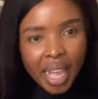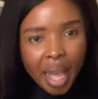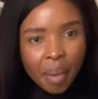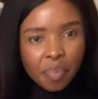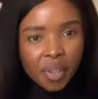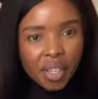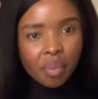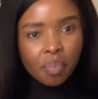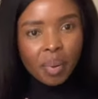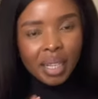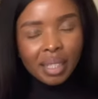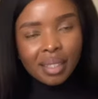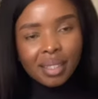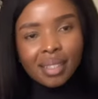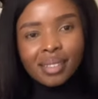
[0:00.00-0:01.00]
uppy,
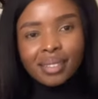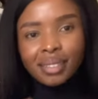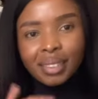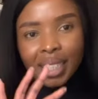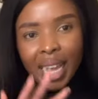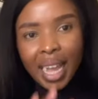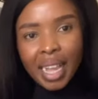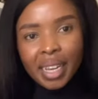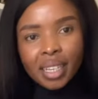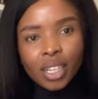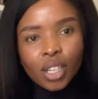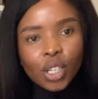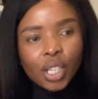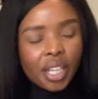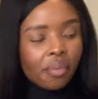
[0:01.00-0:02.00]
but kind of
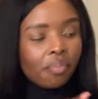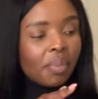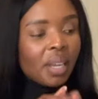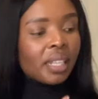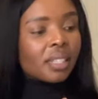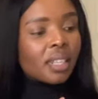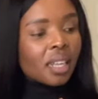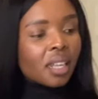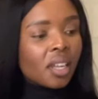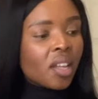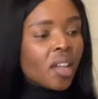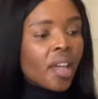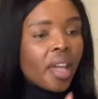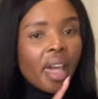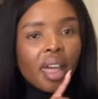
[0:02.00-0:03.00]
looking basic.
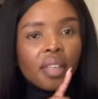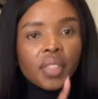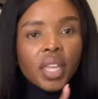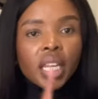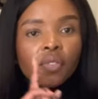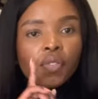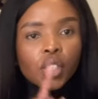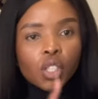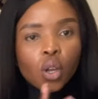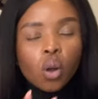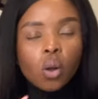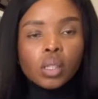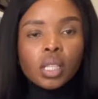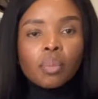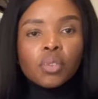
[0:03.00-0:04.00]
And then if it's
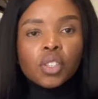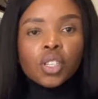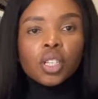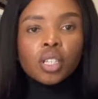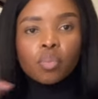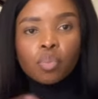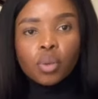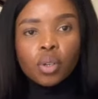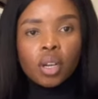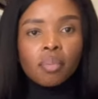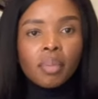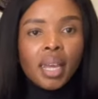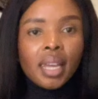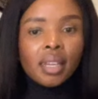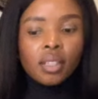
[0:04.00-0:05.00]
cold, I'm just going to put on
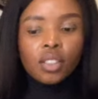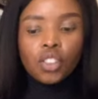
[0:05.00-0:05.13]
my